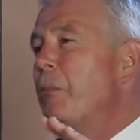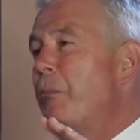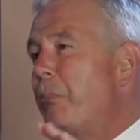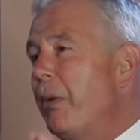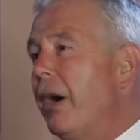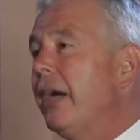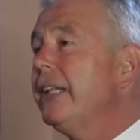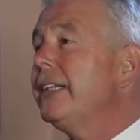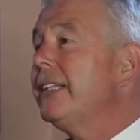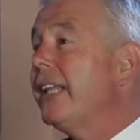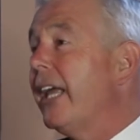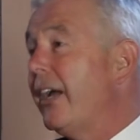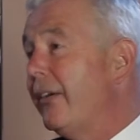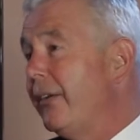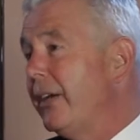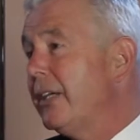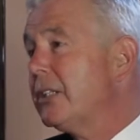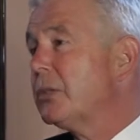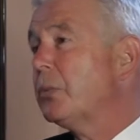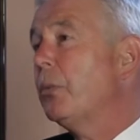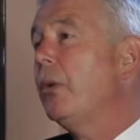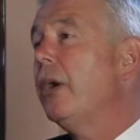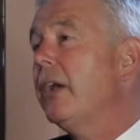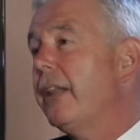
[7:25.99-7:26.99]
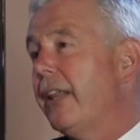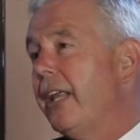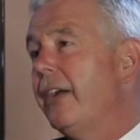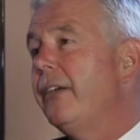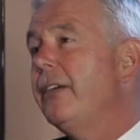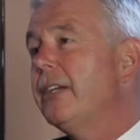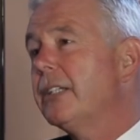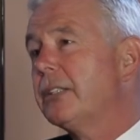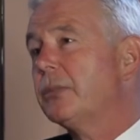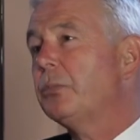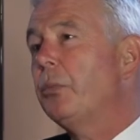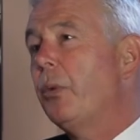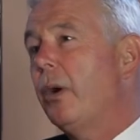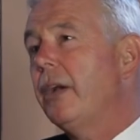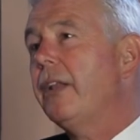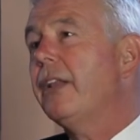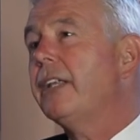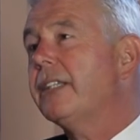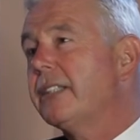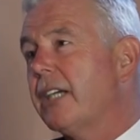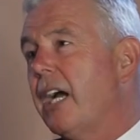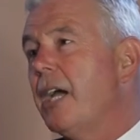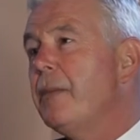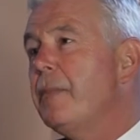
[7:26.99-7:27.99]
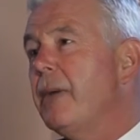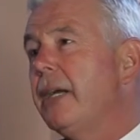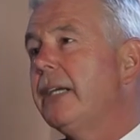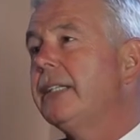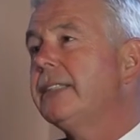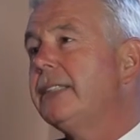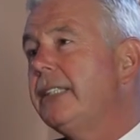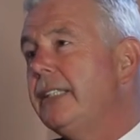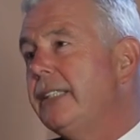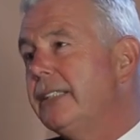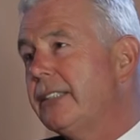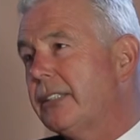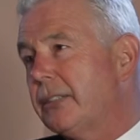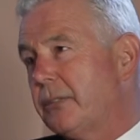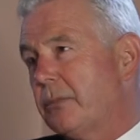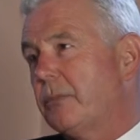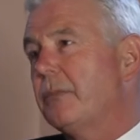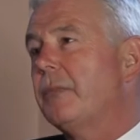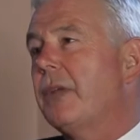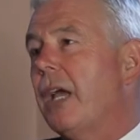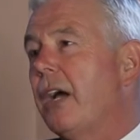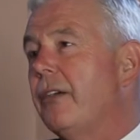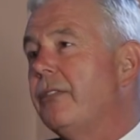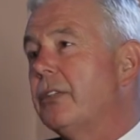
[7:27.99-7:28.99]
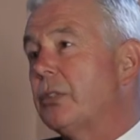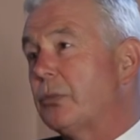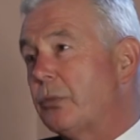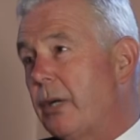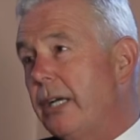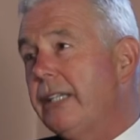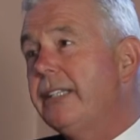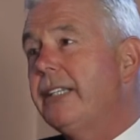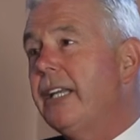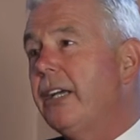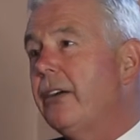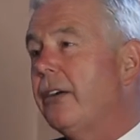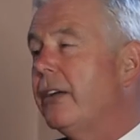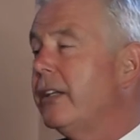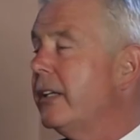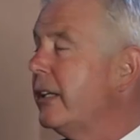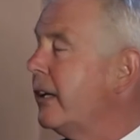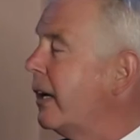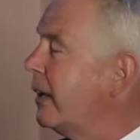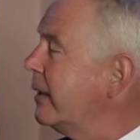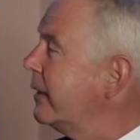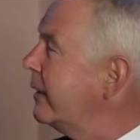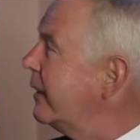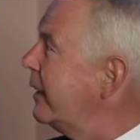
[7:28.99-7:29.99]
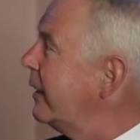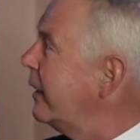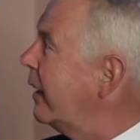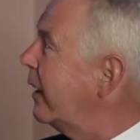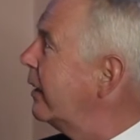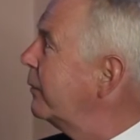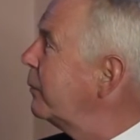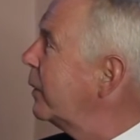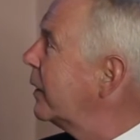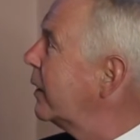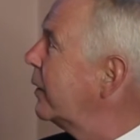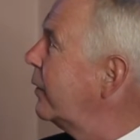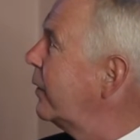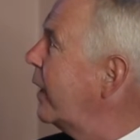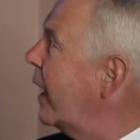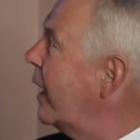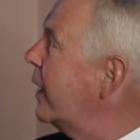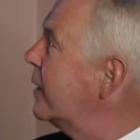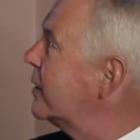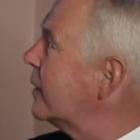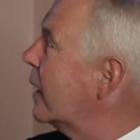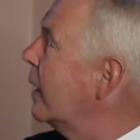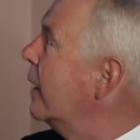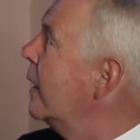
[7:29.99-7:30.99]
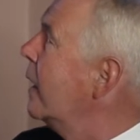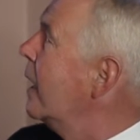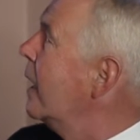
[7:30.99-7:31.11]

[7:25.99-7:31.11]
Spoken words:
But there is one of the Time magazine's covers right there on my credenza.